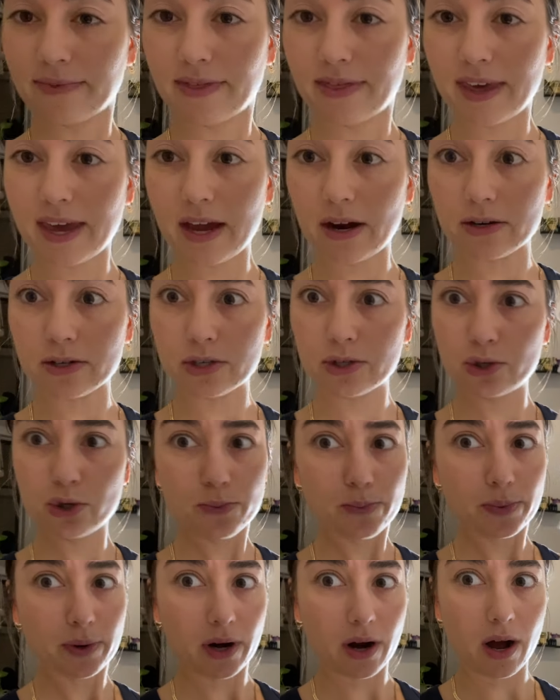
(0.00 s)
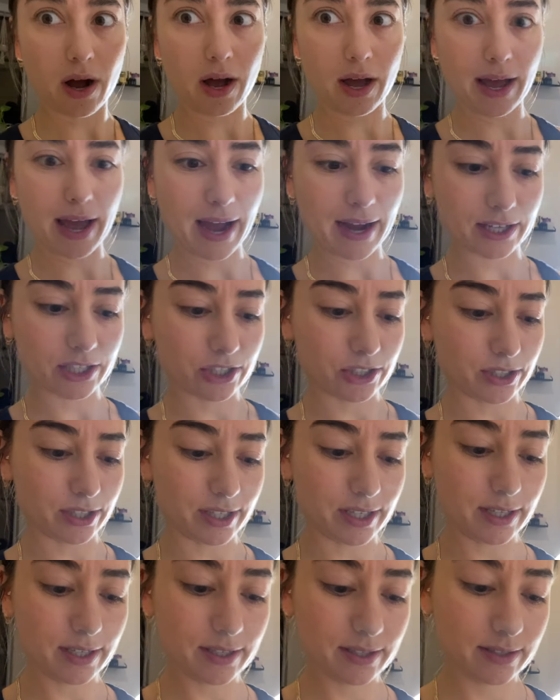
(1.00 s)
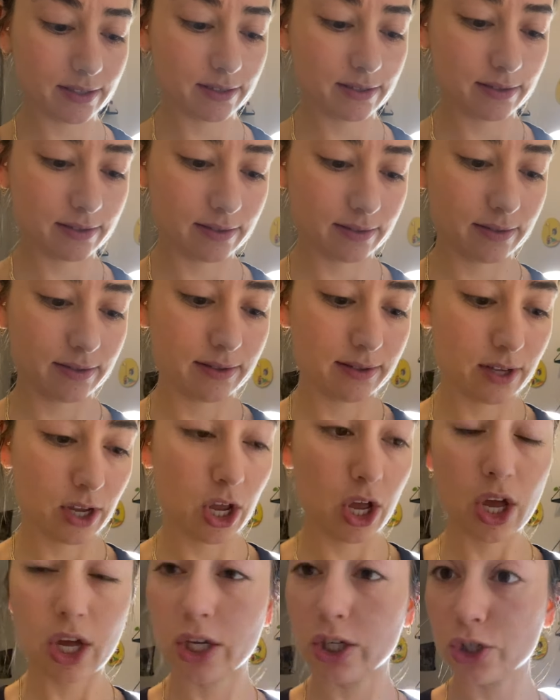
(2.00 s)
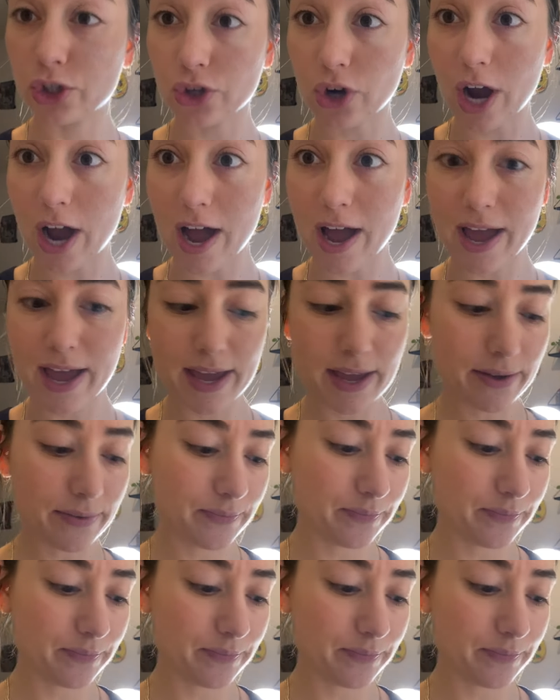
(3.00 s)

They are super hot actually. Dry.